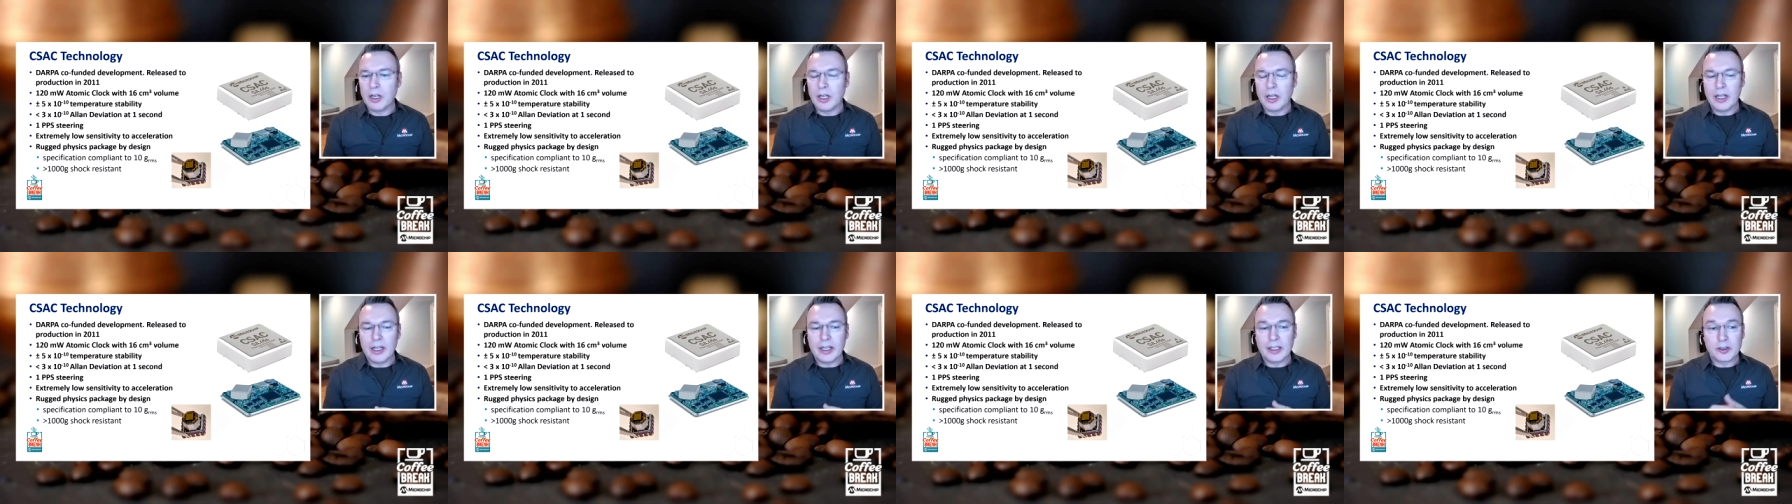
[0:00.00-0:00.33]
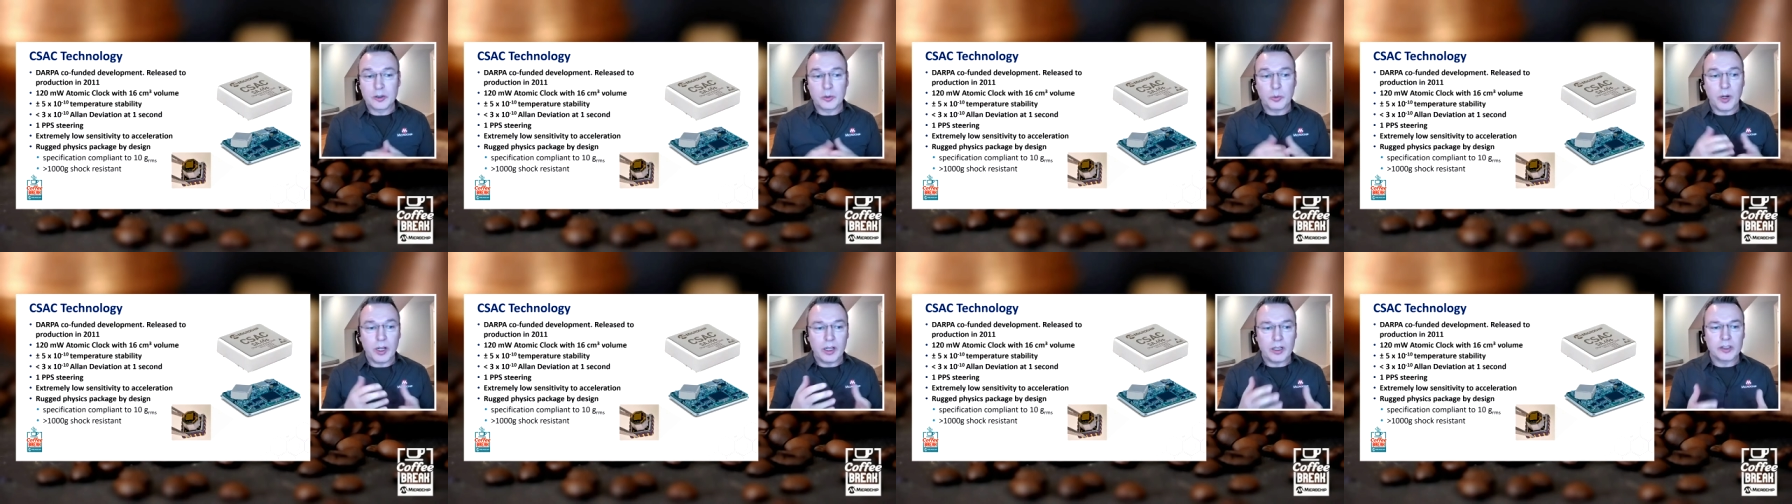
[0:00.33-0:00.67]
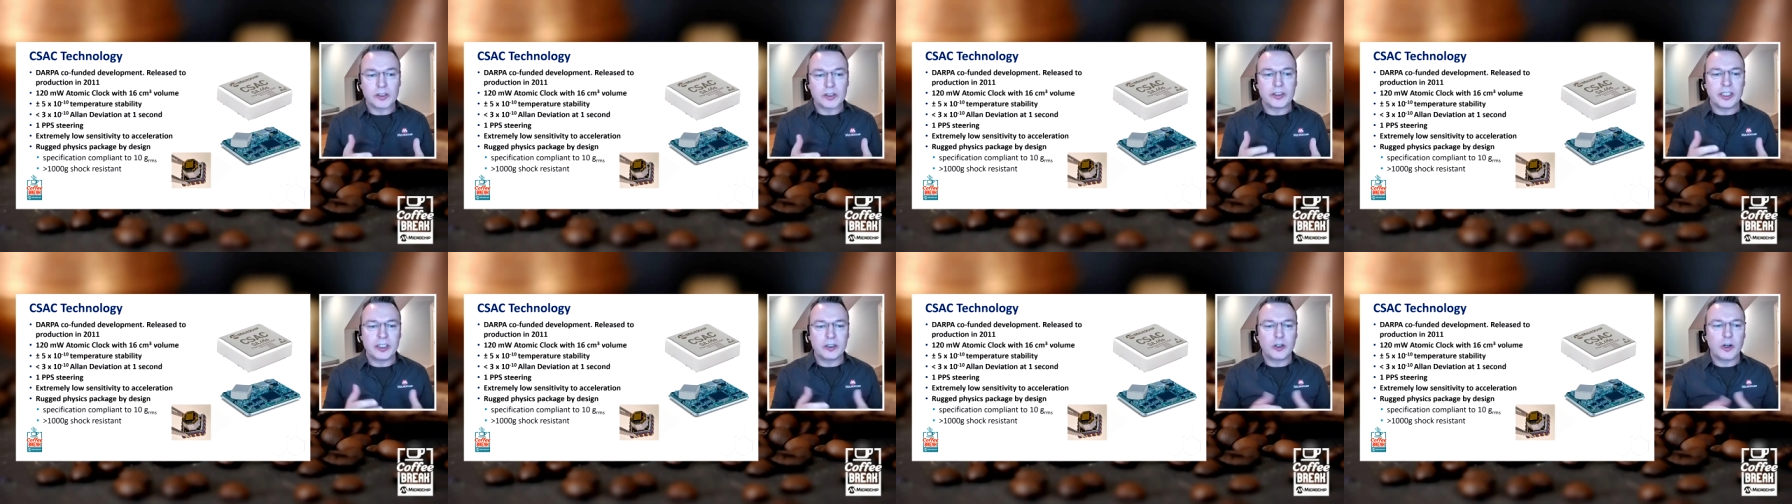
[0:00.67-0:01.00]
as well as
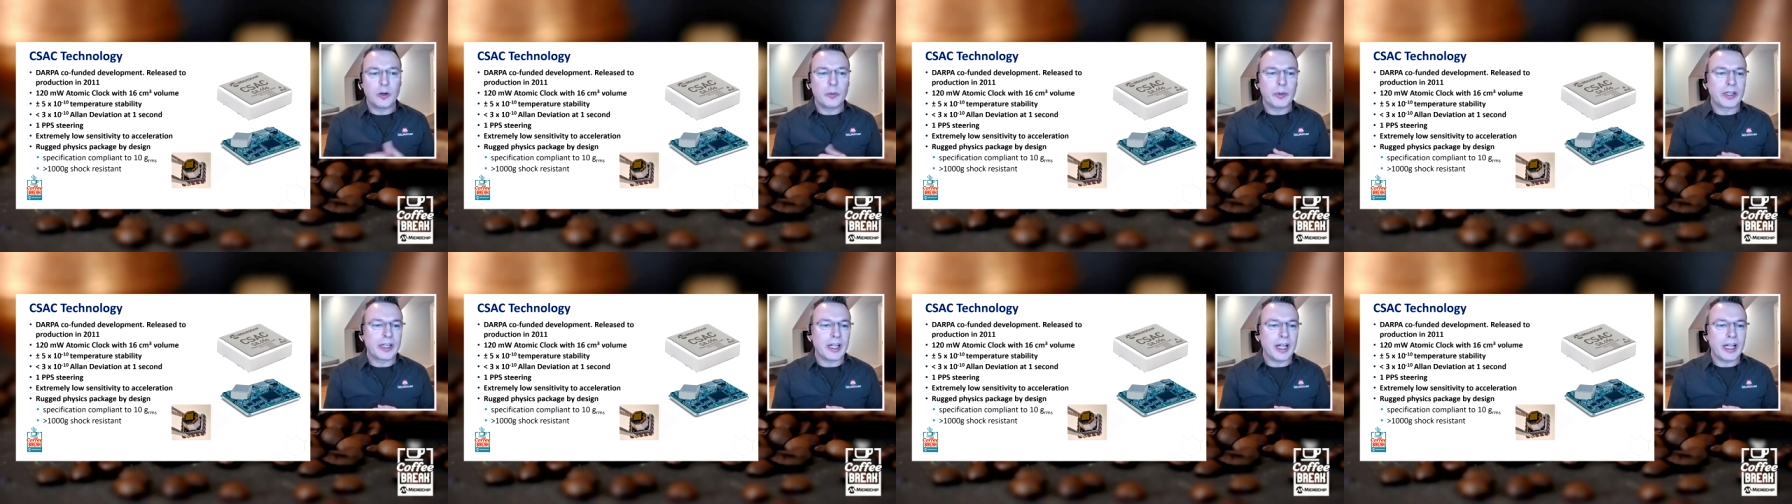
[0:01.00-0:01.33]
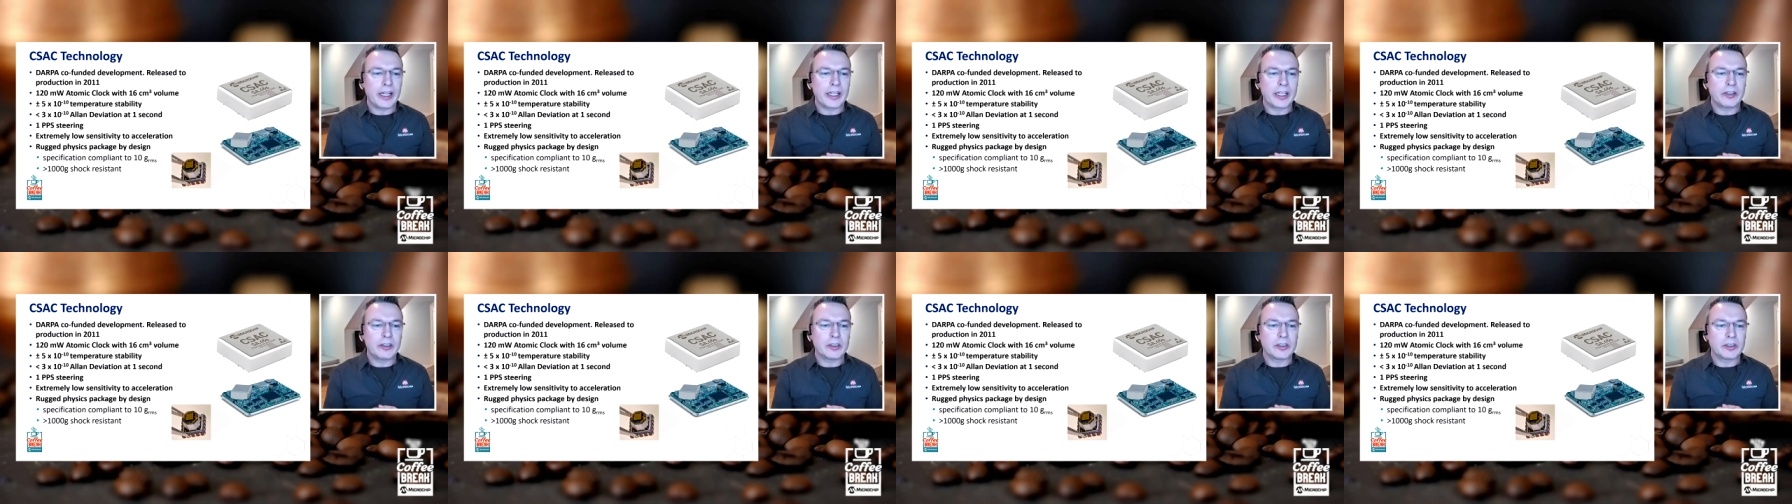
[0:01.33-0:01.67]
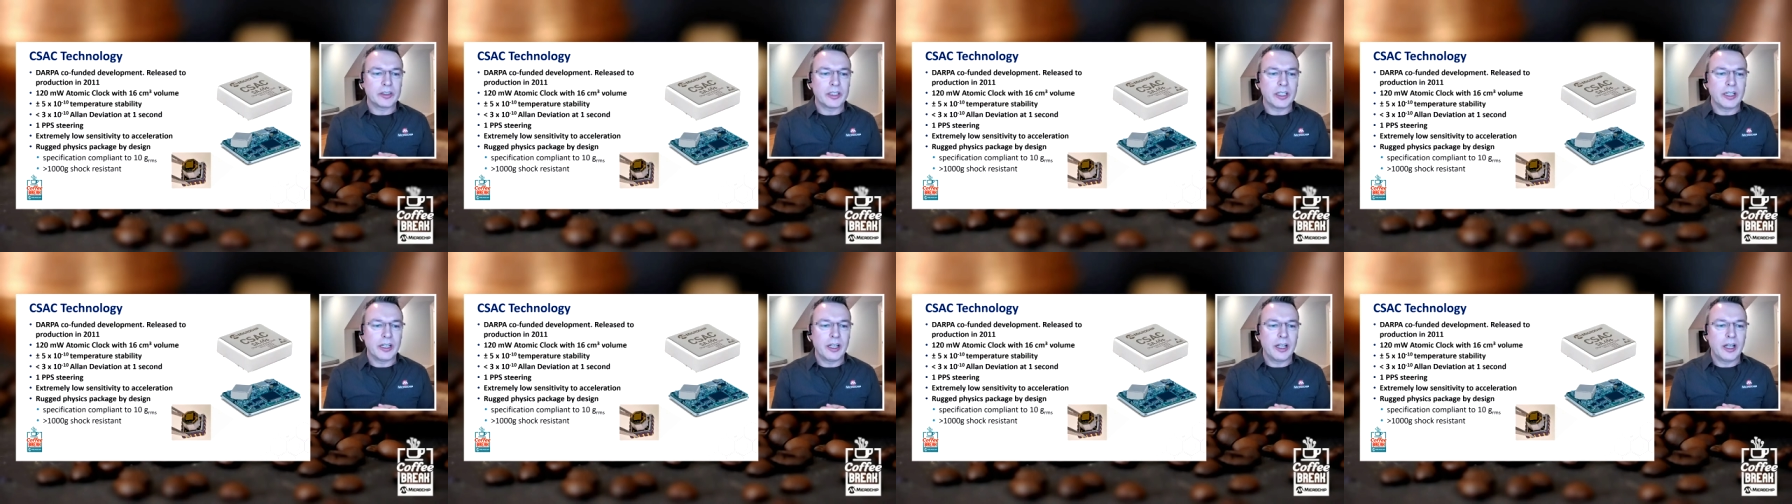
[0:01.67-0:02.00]
the atomic
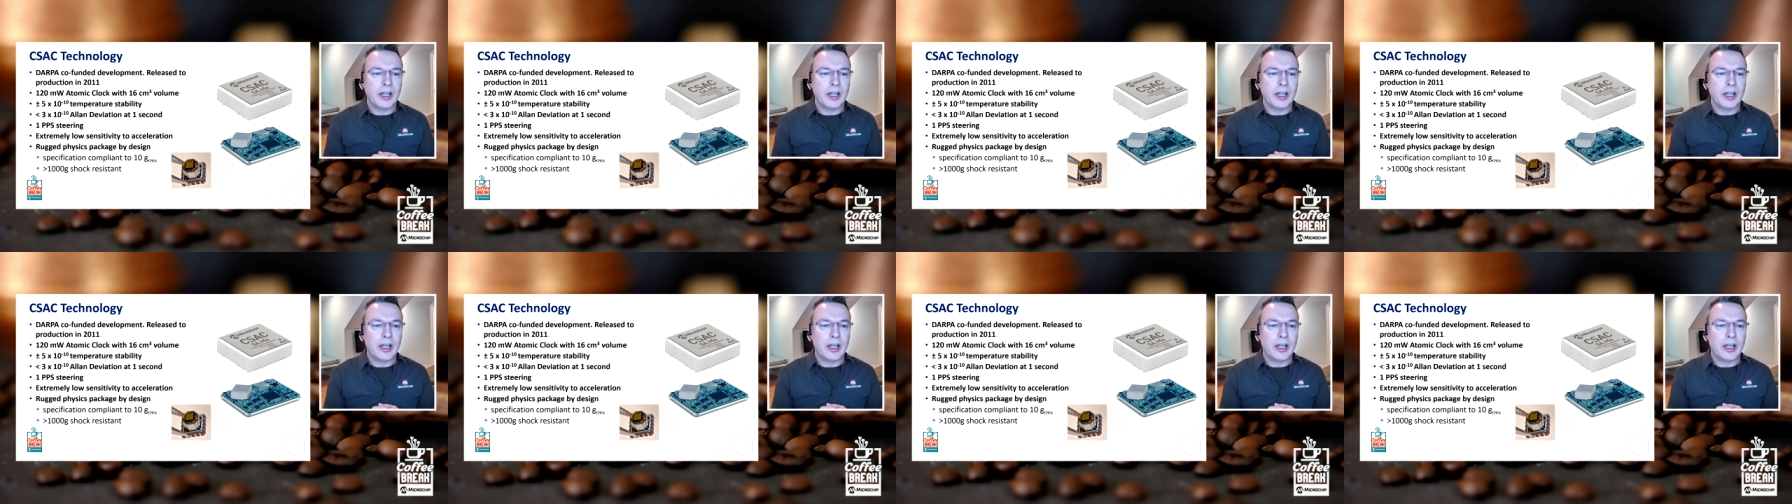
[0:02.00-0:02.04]
accuracy.